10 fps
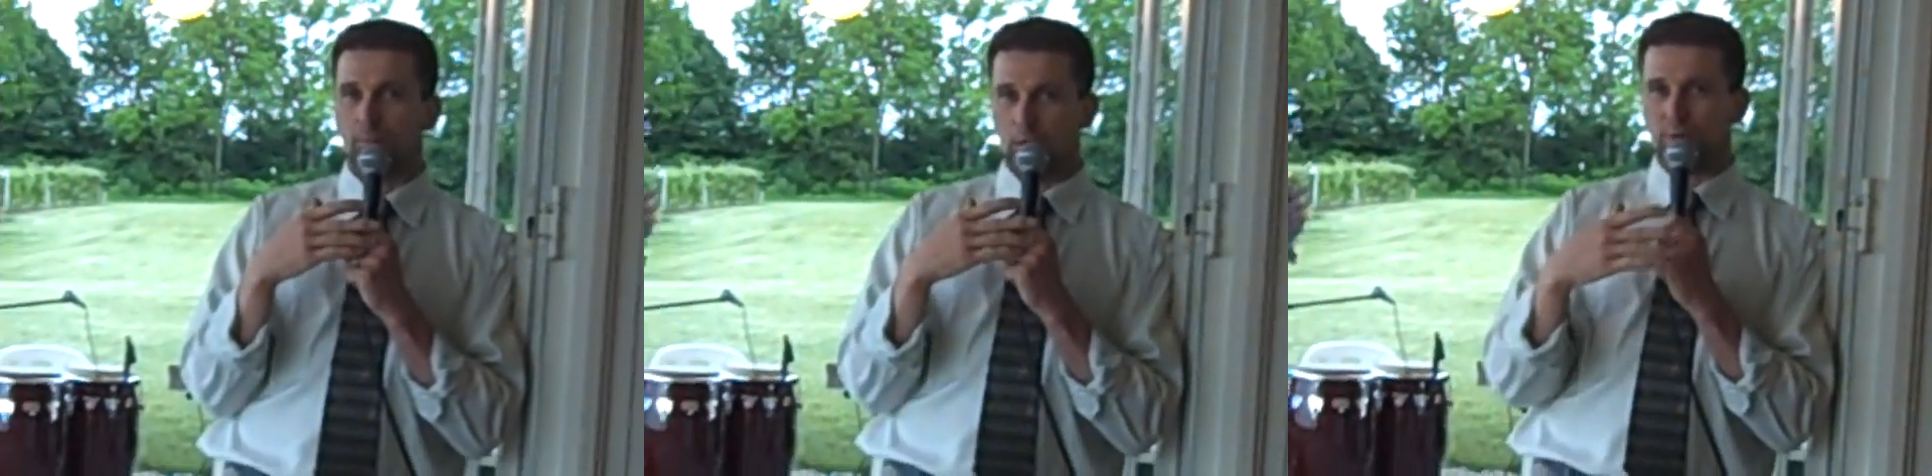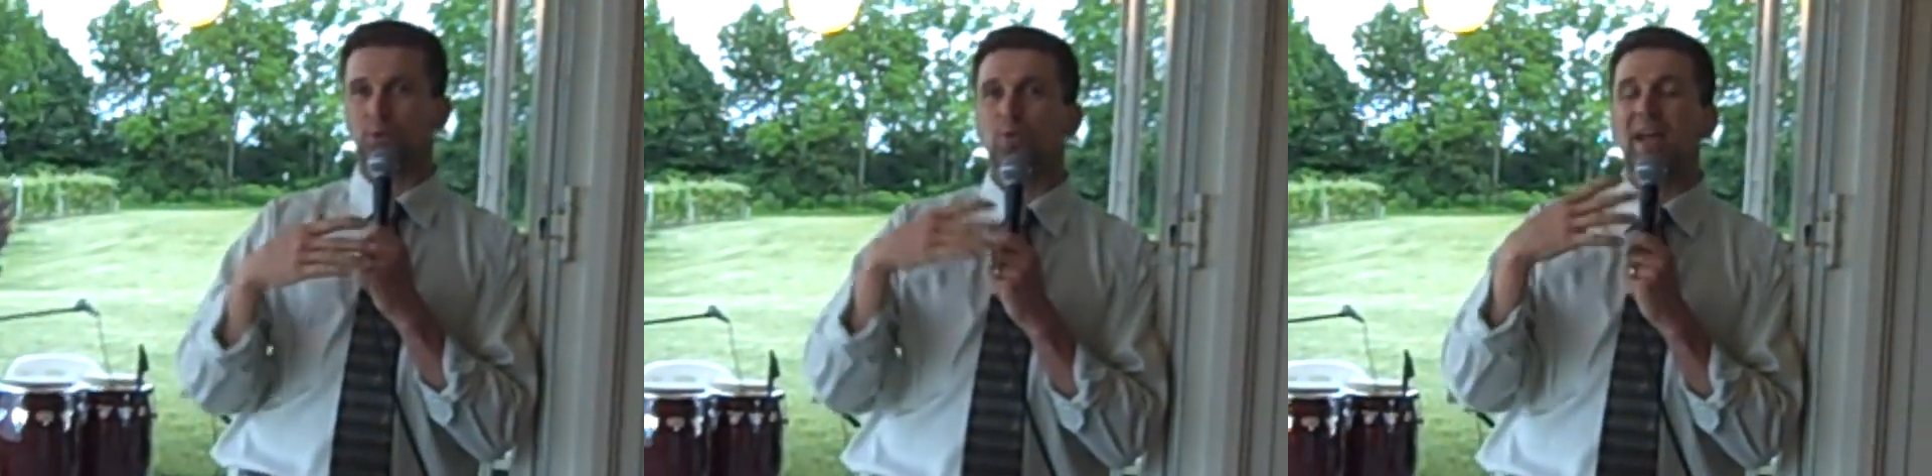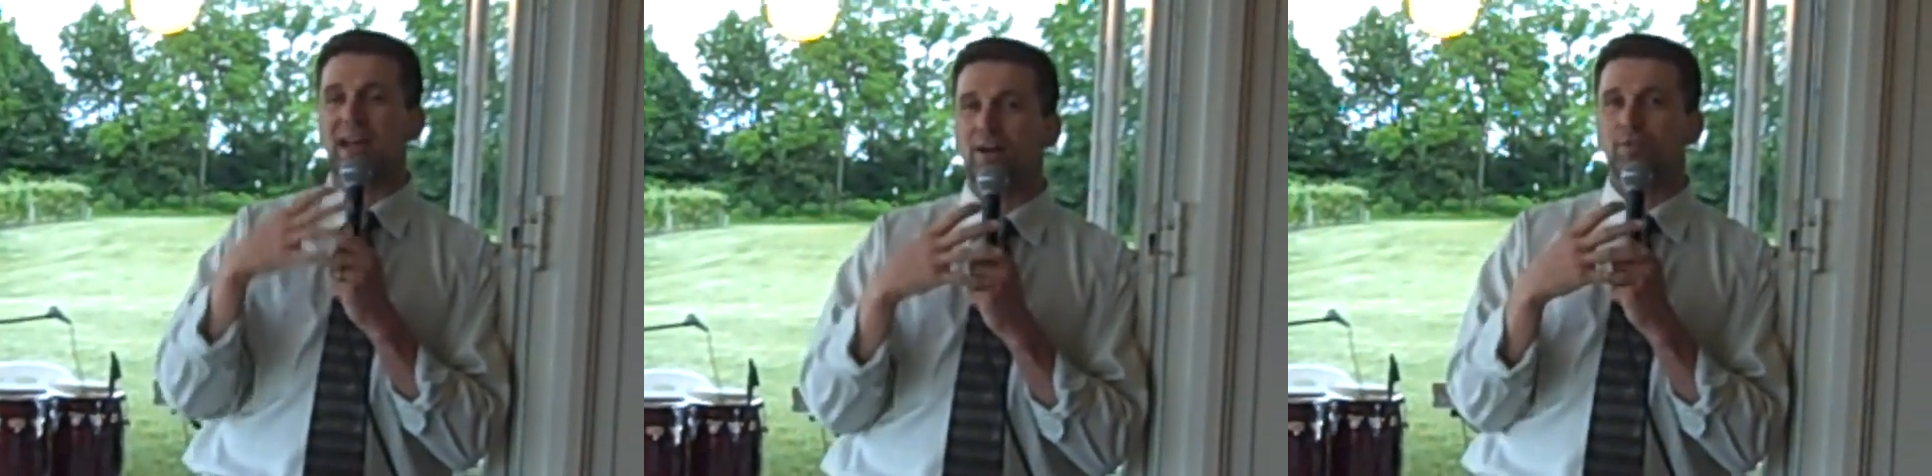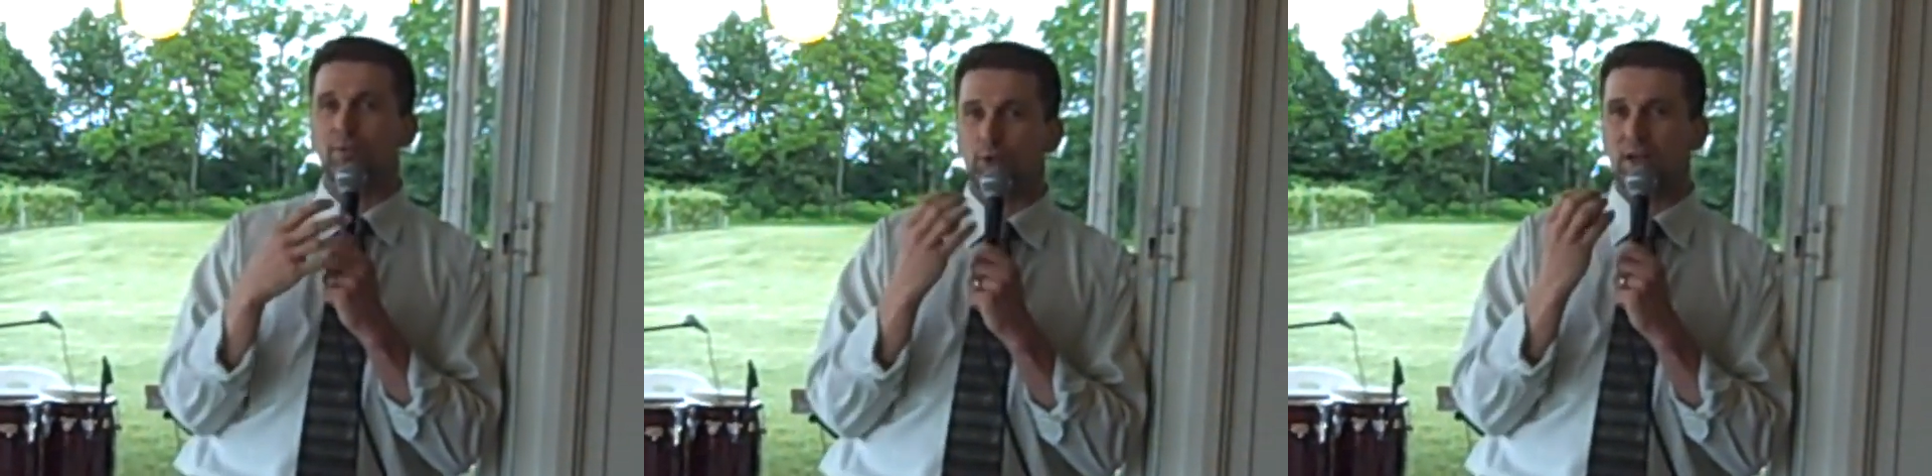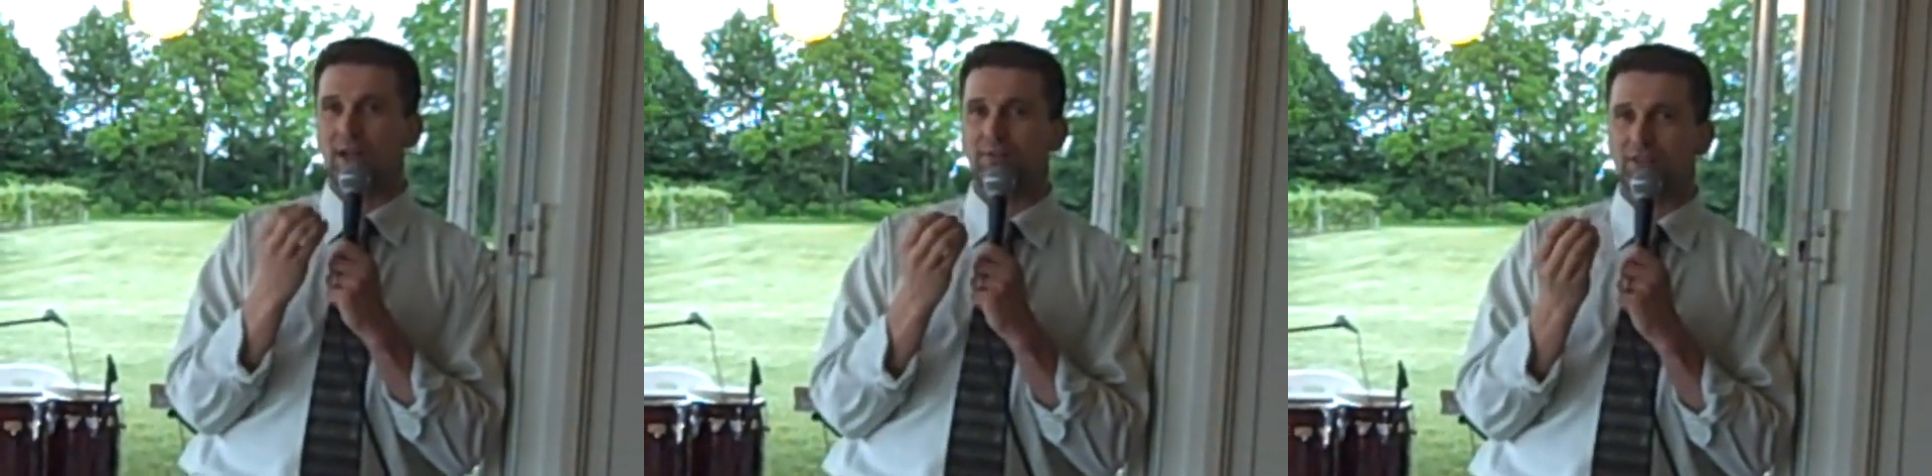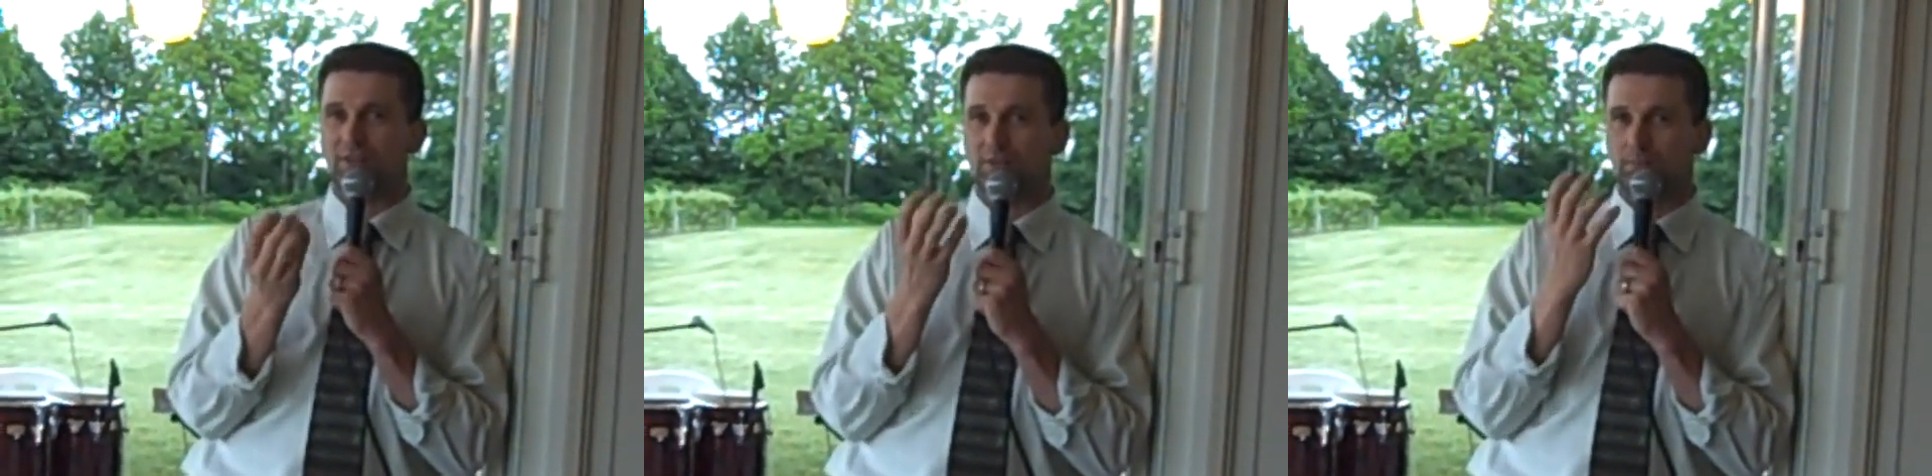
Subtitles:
close to half what you have is